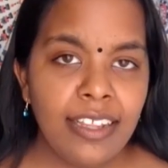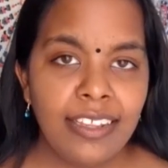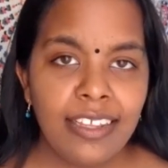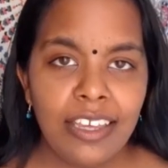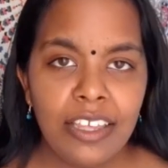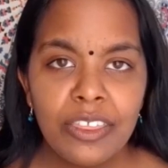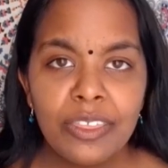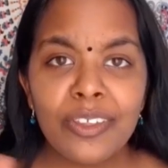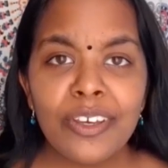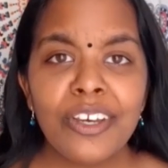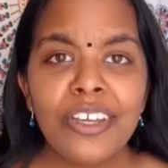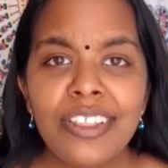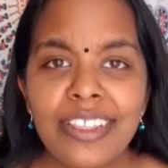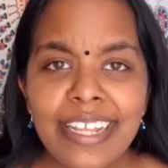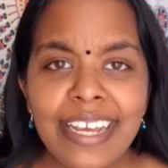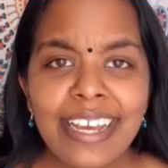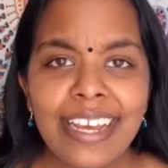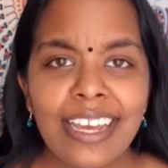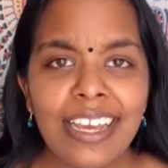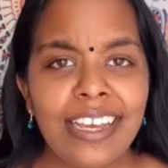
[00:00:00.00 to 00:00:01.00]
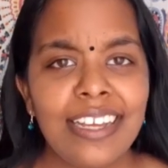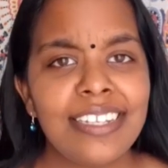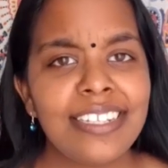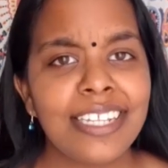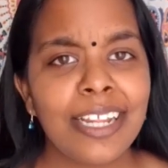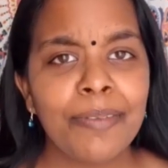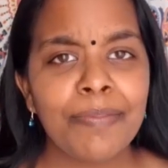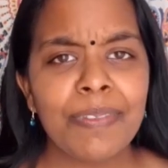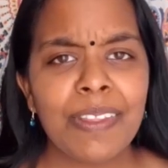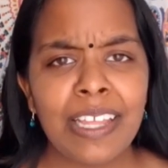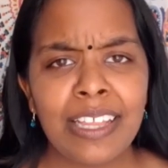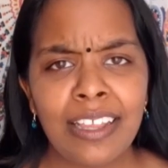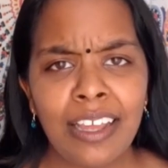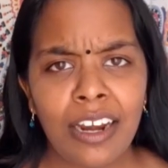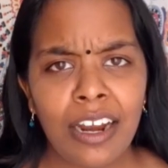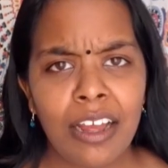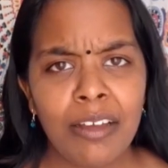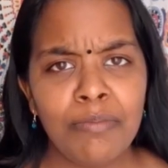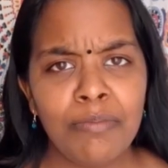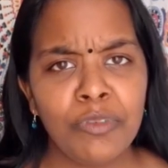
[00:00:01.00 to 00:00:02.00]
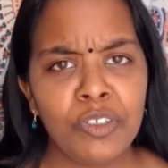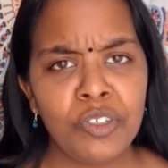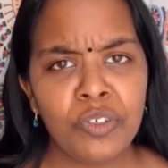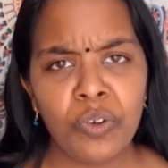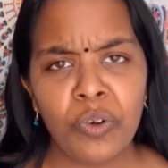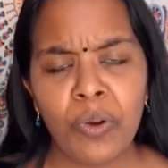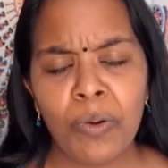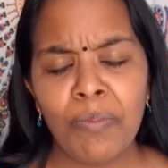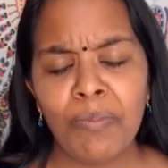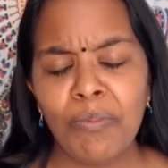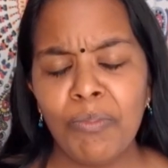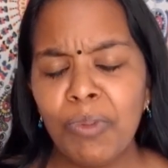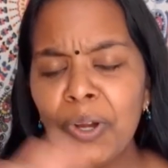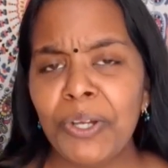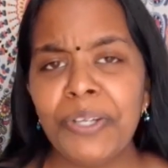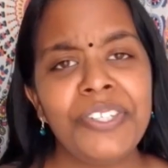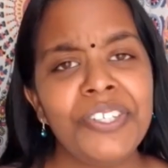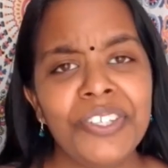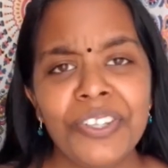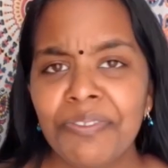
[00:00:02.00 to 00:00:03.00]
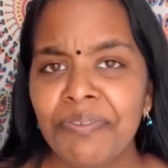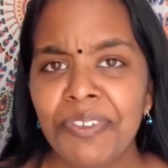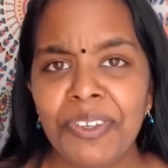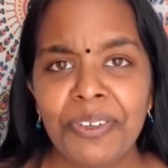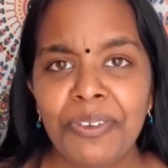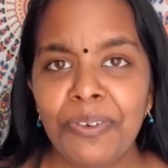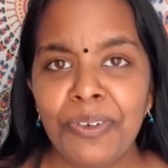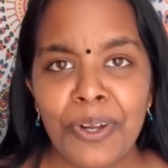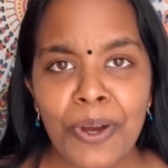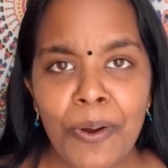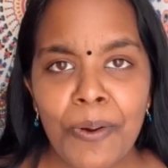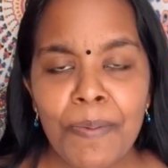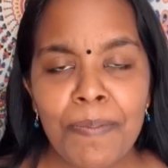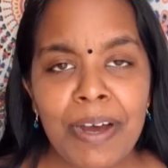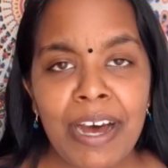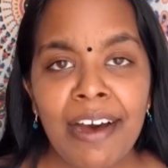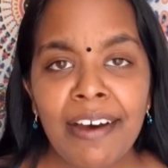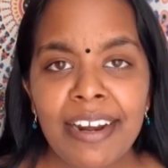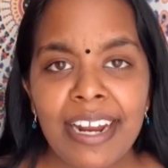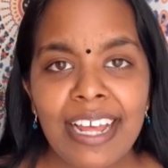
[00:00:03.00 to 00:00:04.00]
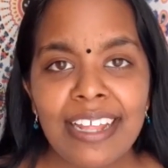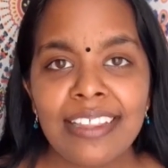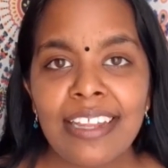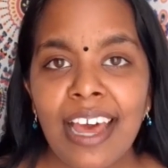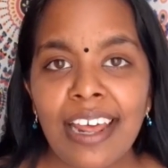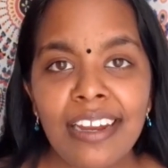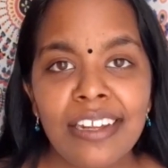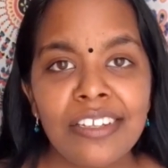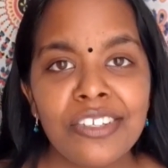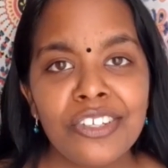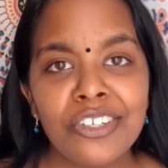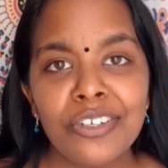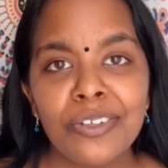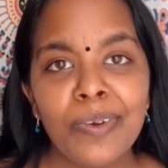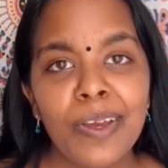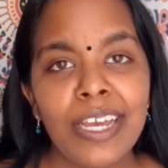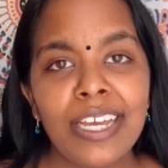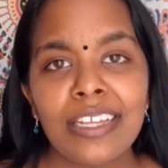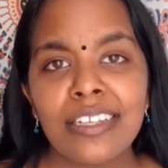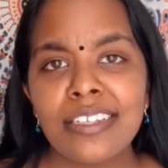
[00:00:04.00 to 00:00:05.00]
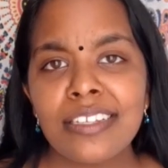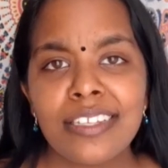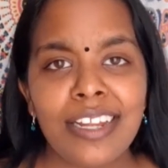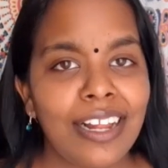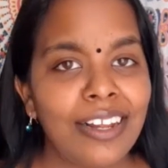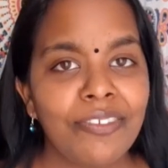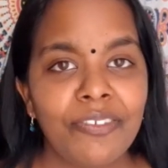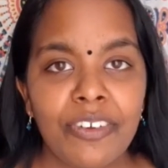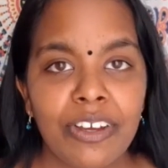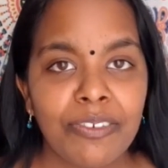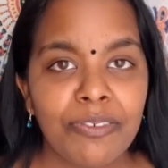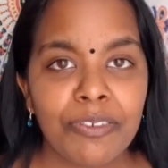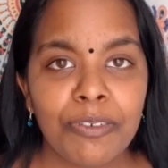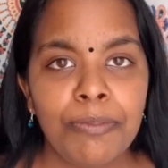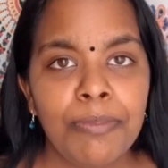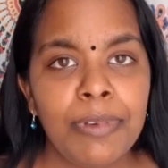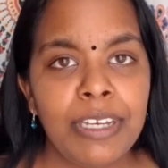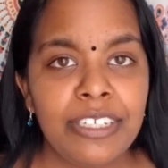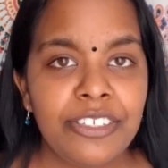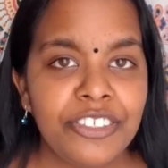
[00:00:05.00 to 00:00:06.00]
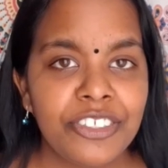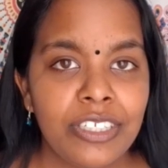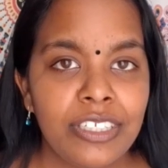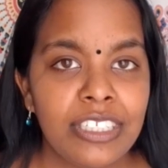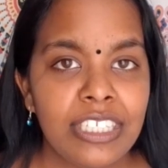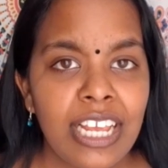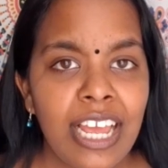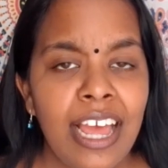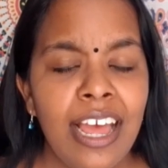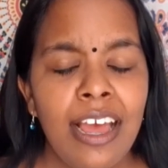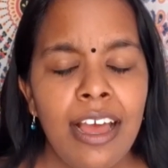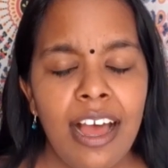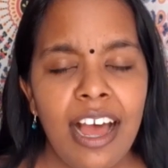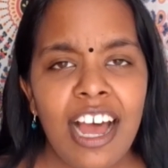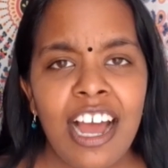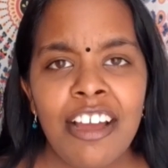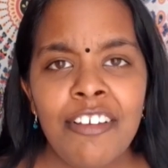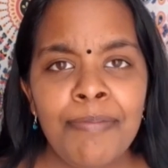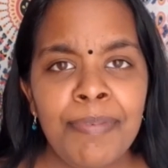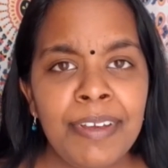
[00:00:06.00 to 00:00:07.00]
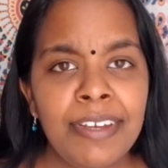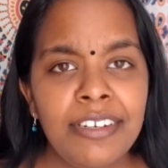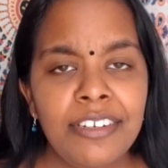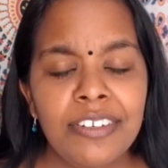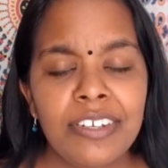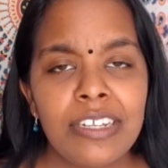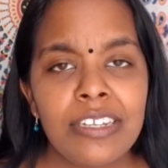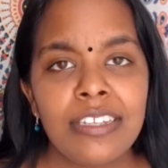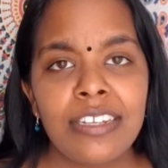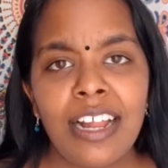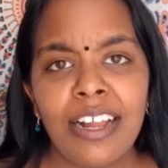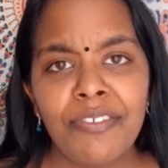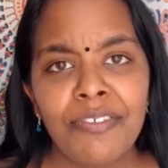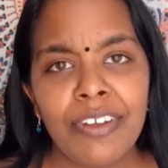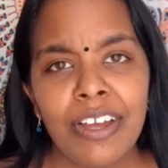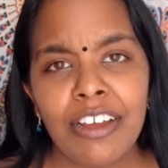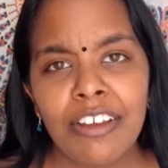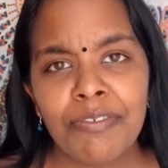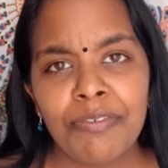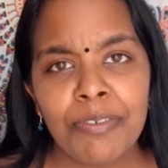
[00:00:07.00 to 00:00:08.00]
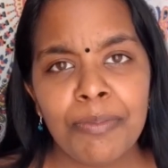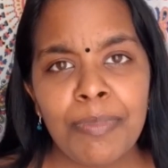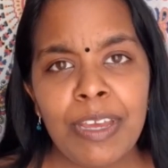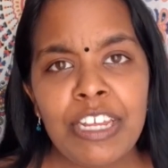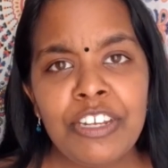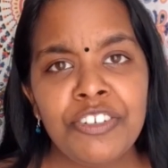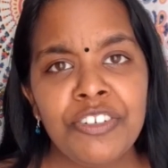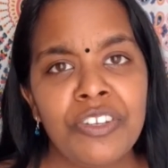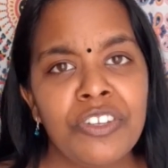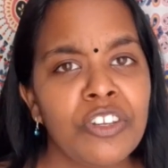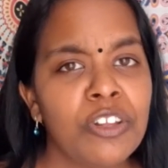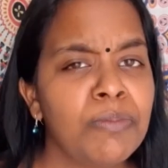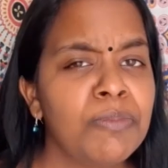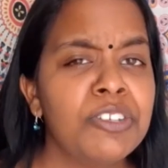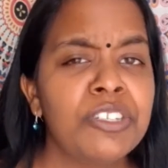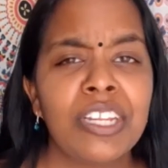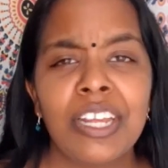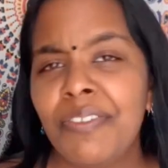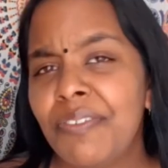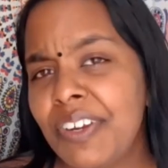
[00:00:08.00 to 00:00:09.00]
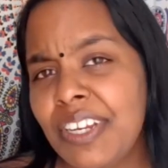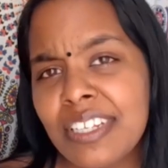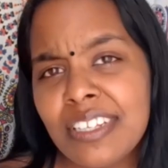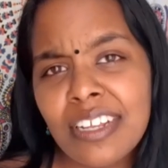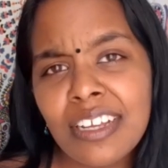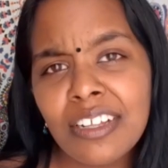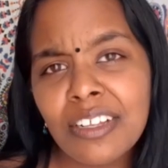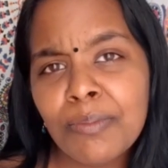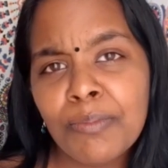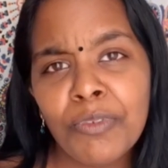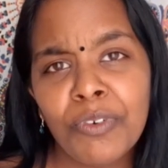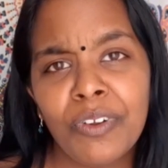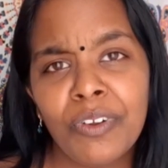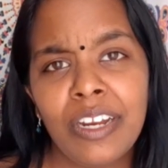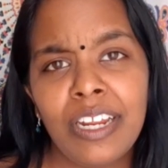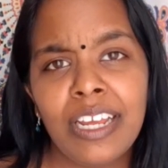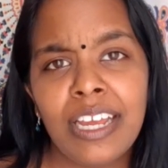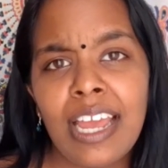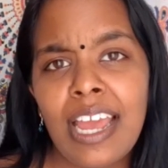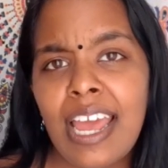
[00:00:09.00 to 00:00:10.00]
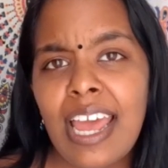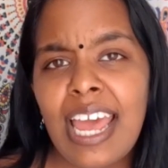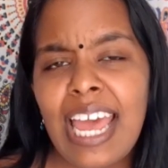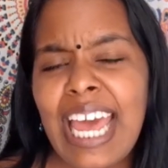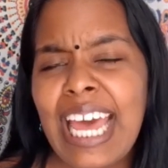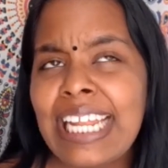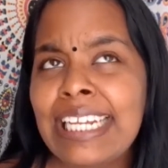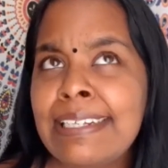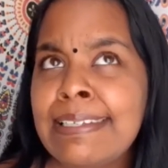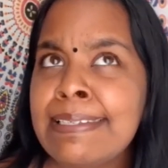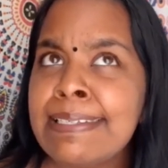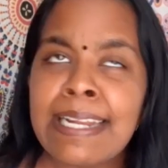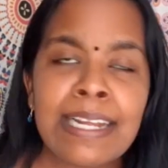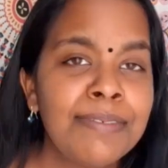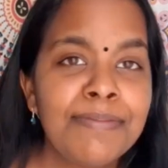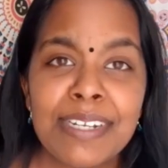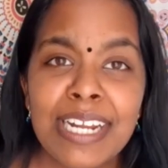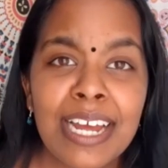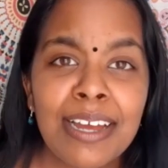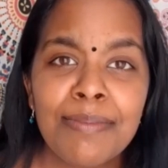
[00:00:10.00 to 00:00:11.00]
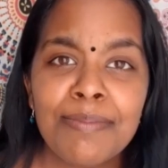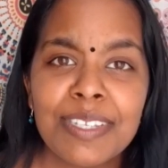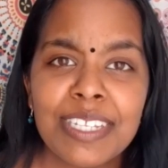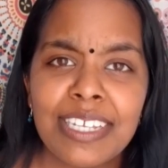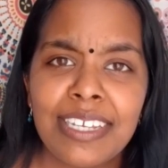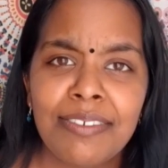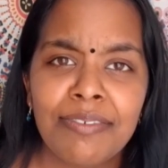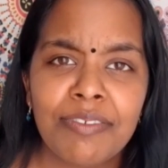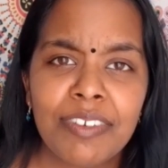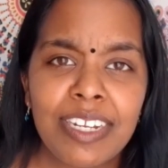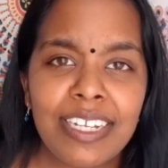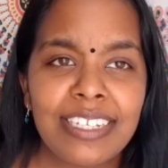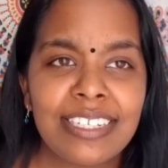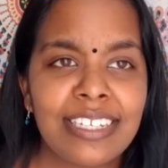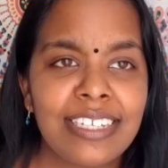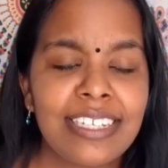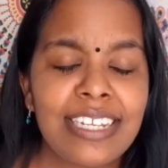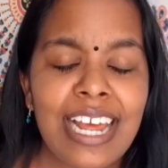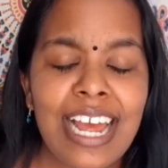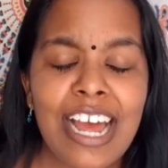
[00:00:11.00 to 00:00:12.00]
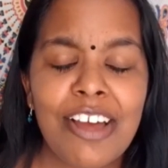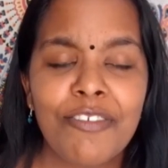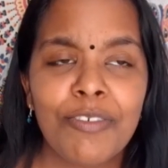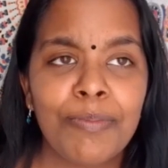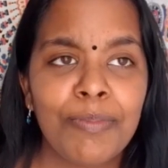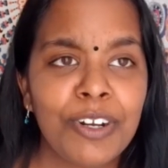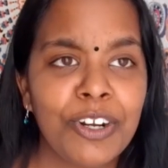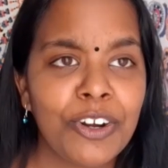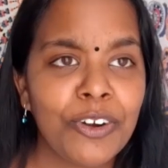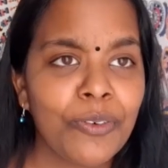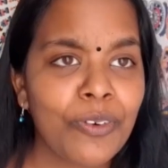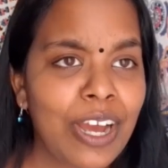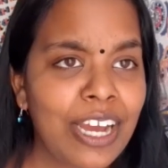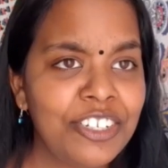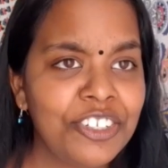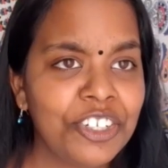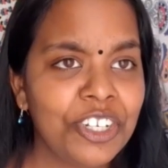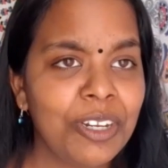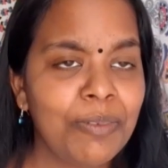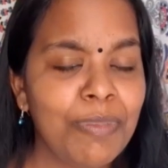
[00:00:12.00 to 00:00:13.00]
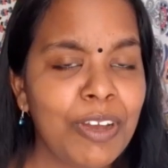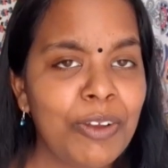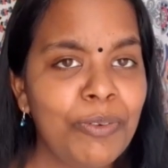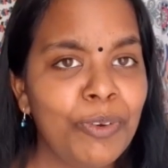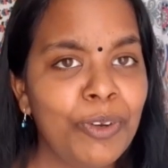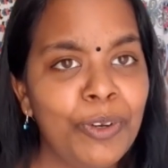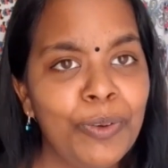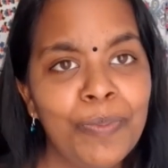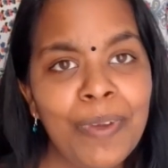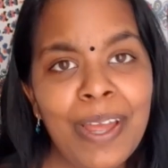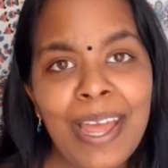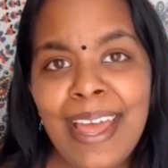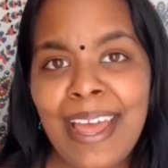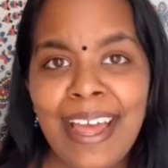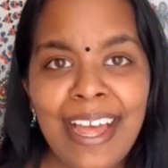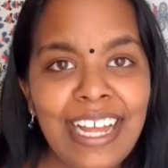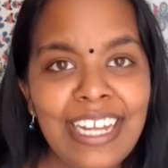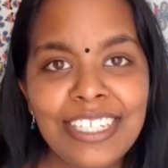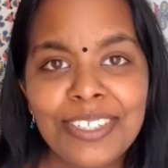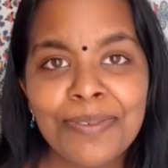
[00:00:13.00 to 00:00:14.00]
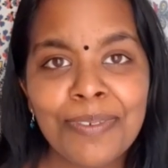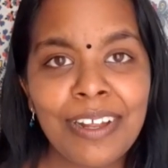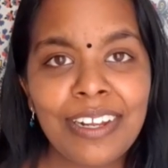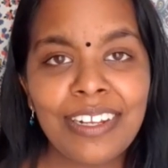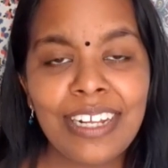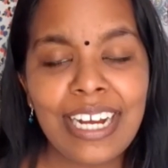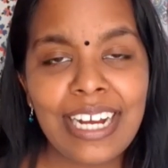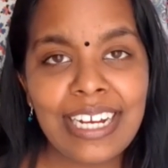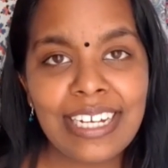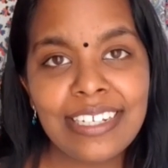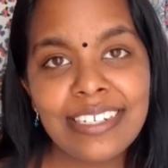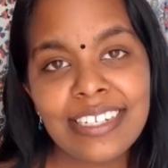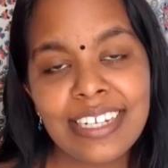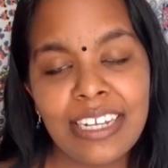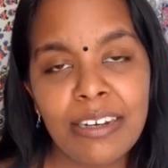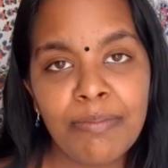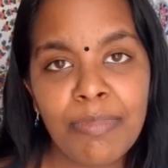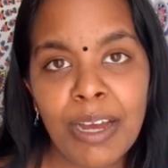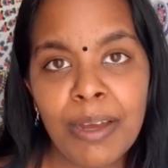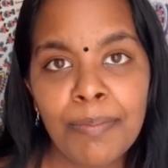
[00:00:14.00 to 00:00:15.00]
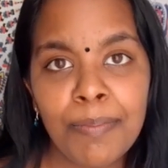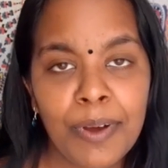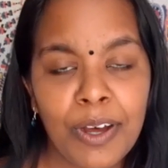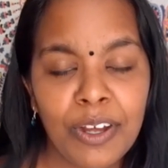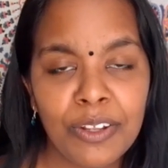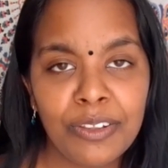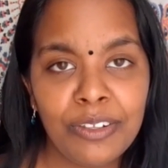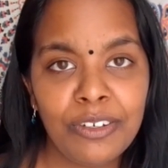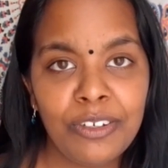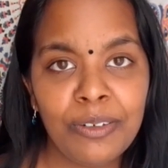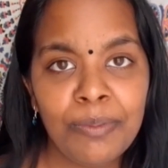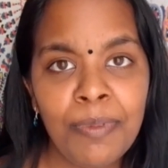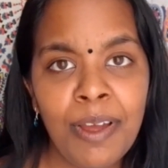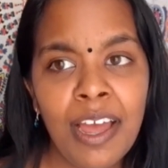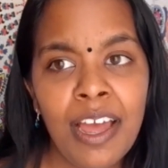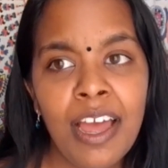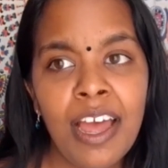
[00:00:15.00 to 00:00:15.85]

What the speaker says: The third thing is something that I'm sure most of you know about, and that is doing self-affirmations. I've been doing self-affirmations almost every single morning and sometimes evening since I have a mirror right here in my room, as well as in my bathroom.